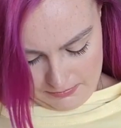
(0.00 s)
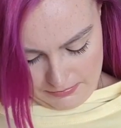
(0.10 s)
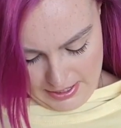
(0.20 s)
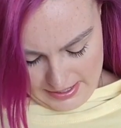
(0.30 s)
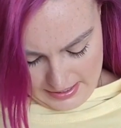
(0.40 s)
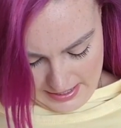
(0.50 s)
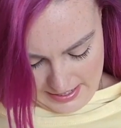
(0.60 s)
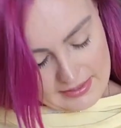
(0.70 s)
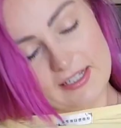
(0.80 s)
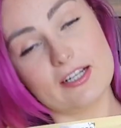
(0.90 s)
But
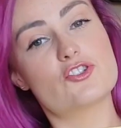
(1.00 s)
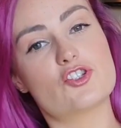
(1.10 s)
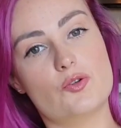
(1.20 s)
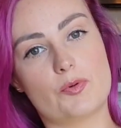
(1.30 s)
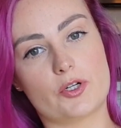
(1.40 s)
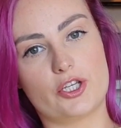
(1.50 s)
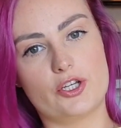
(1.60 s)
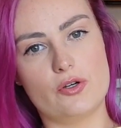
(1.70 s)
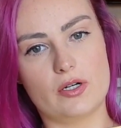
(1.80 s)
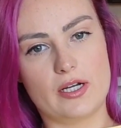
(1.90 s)
I think it's super
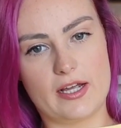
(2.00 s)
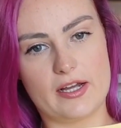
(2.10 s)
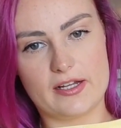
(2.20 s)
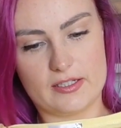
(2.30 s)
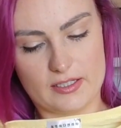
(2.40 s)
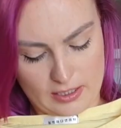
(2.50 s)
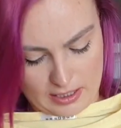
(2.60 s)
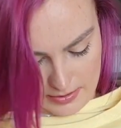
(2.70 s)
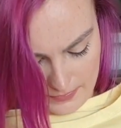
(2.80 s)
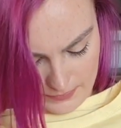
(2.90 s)
cute and... I
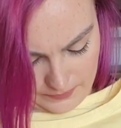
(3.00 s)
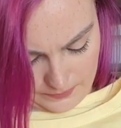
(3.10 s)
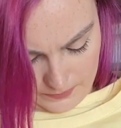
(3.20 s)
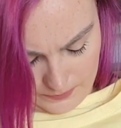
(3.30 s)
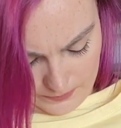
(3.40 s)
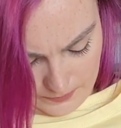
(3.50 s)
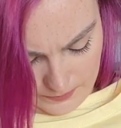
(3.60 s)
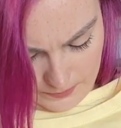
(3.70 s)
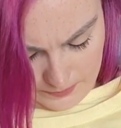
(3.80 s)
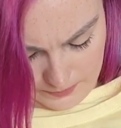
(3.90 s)
think it says something about
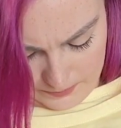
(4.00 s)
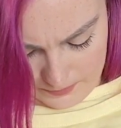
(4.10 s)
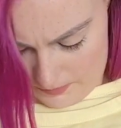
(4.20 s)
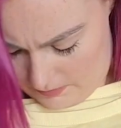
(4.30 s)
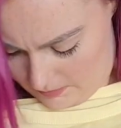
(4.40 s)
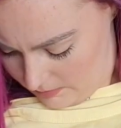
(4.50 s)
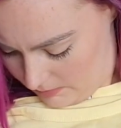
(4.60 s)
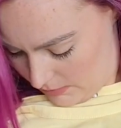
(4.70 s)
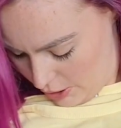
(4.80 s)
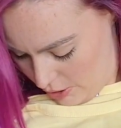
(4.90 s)
eating.
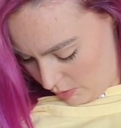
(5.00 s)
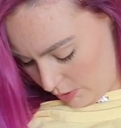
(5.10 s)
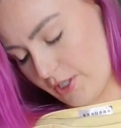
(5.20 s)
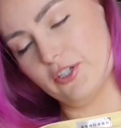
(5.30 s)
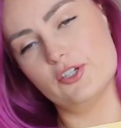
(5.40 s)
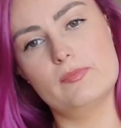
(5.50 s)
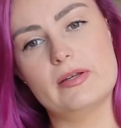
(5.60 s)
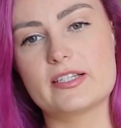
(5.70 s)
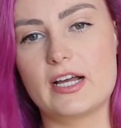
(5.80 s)
Oh, look at you, Miss.